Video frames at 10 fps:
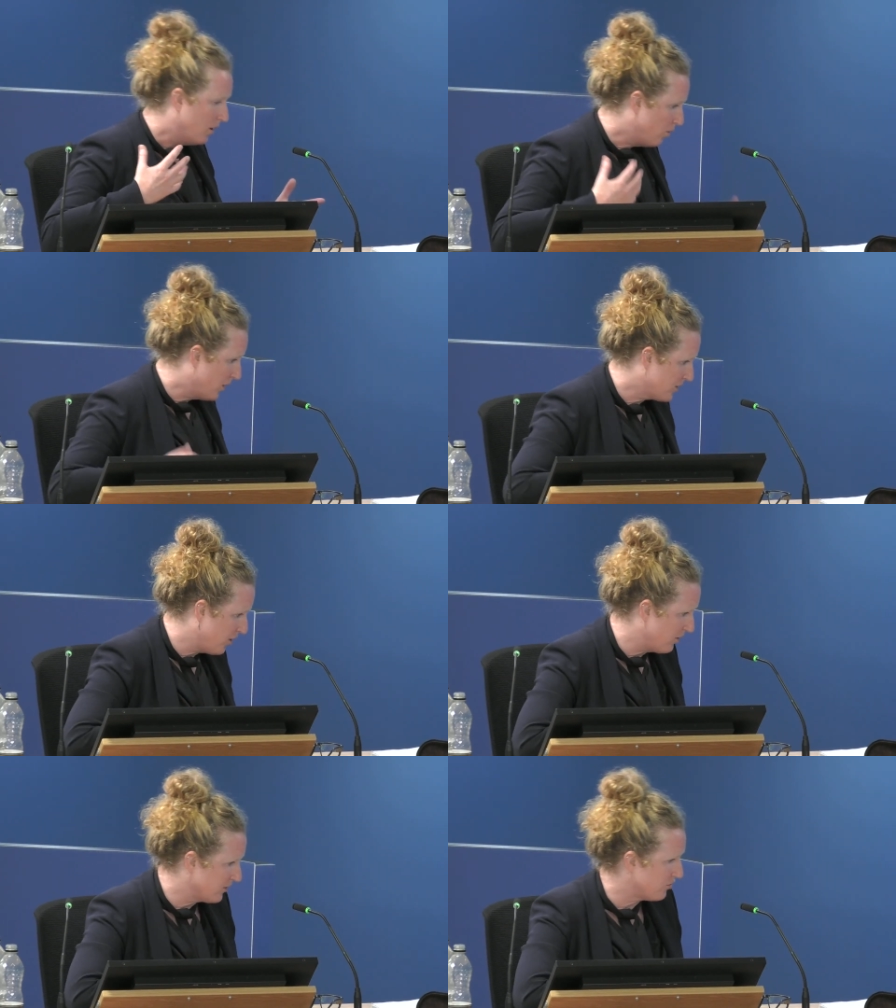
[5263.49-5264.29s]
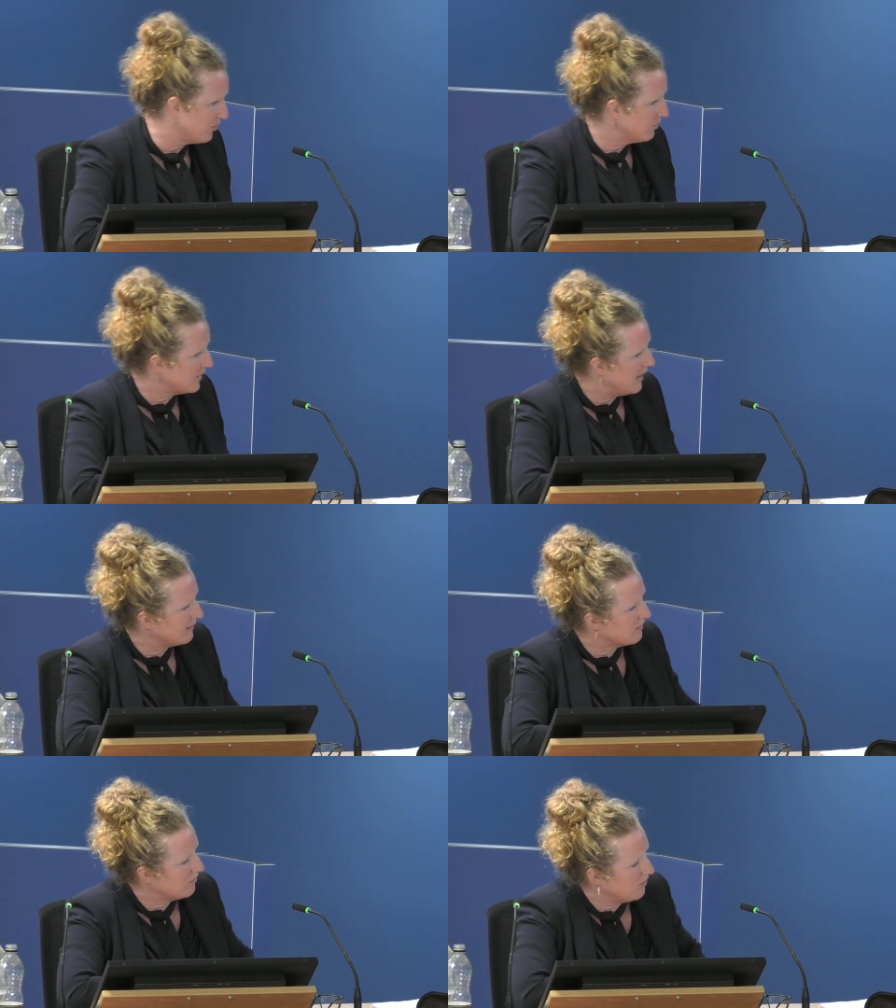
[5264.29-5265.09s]
we're going through at
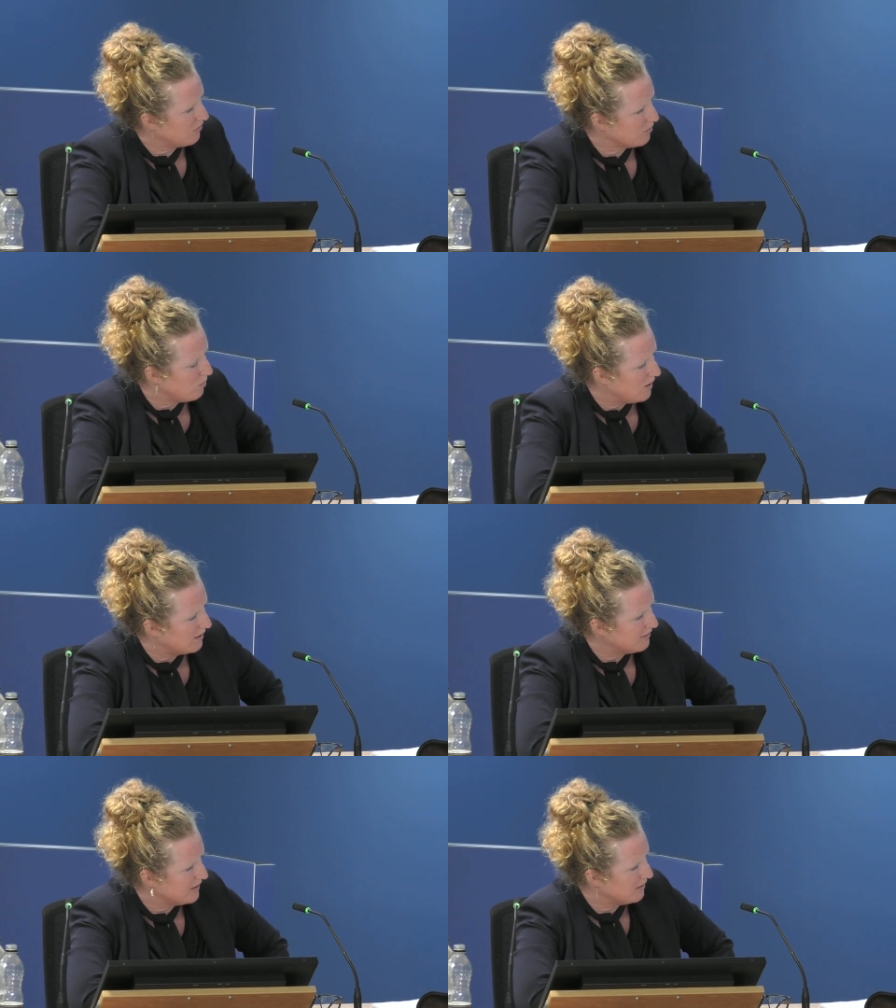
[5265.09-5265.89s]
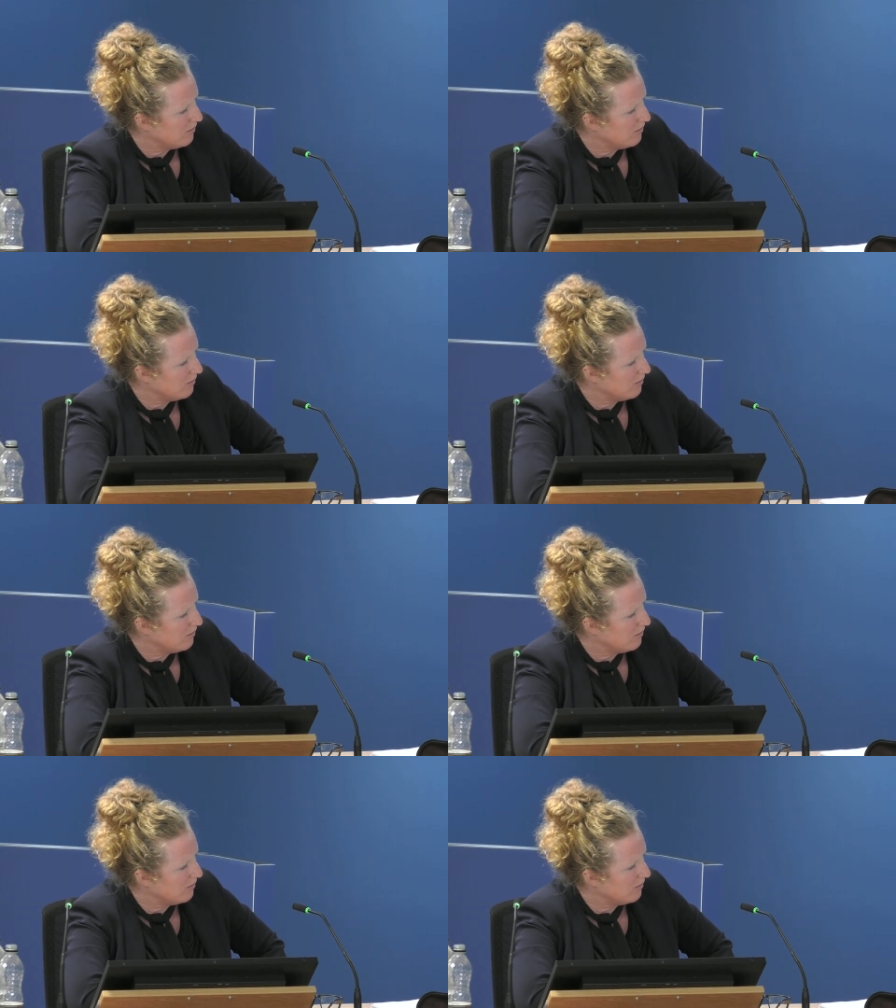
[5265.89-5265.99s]
length at this inquiry.